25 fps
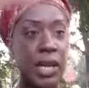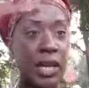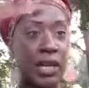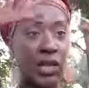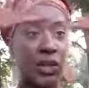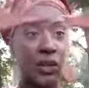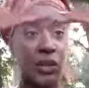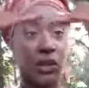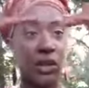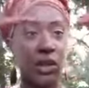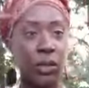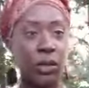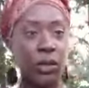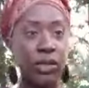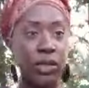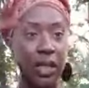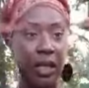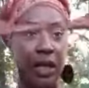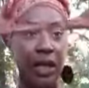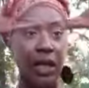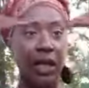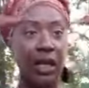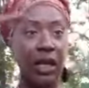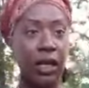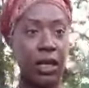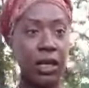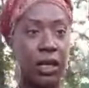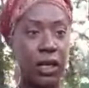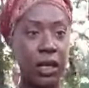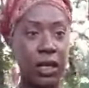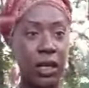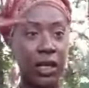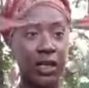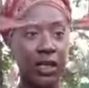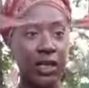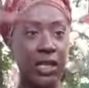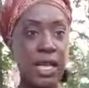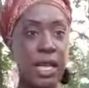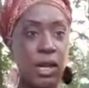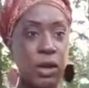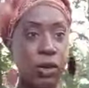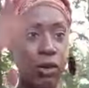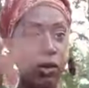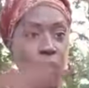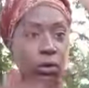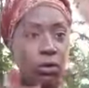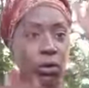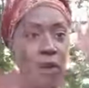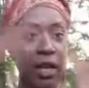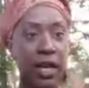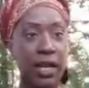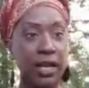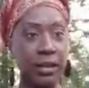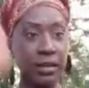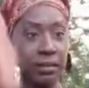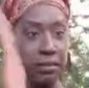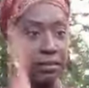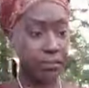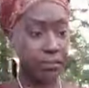like you know, it's a, a, a cell grid